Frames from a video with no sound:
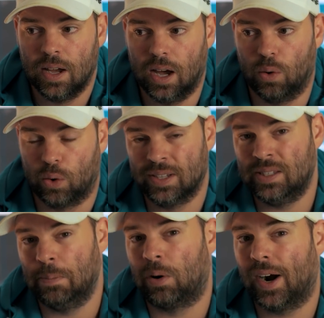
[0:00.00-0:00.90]
we're going to
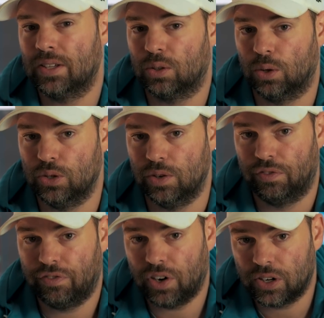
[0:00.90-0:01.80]
see price erosion
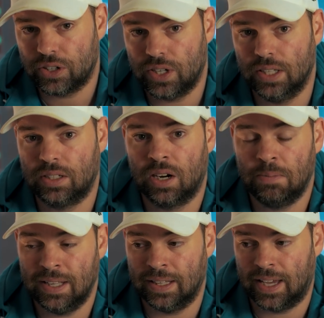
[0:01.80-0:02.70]
first, it's going to
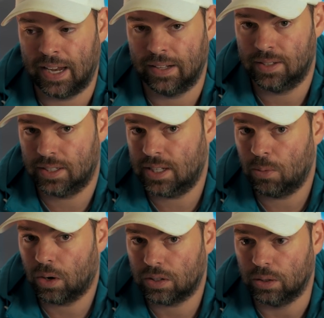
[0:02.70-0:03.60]
be in the Canon 6D
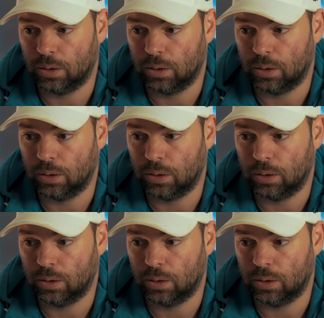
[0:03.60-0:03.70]
Mark